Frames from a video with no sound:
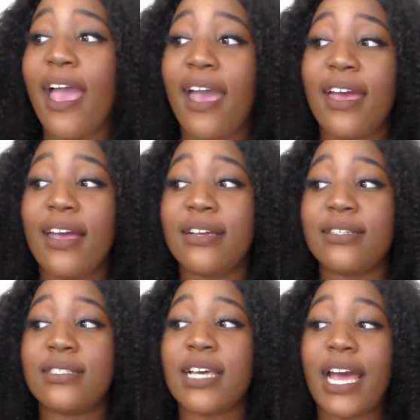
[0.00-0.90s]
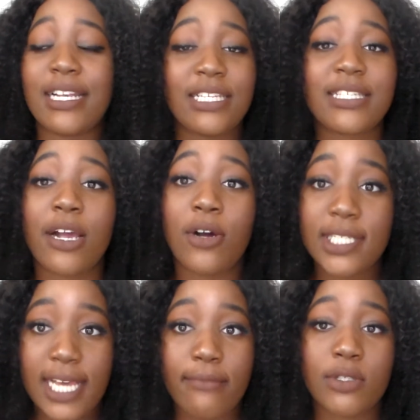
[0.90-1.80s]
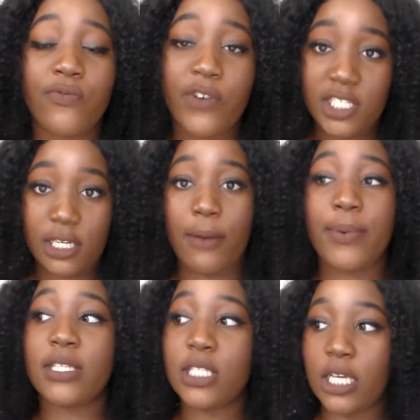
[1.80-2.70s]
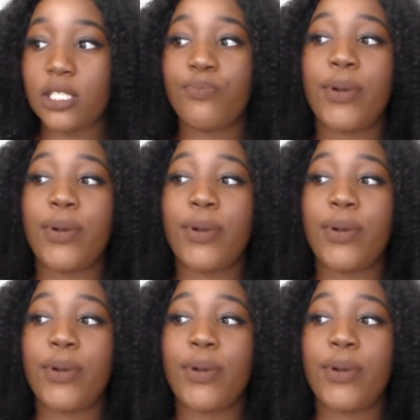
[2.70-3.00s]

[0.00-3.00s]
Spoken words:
and at least I got time to freshen up and change.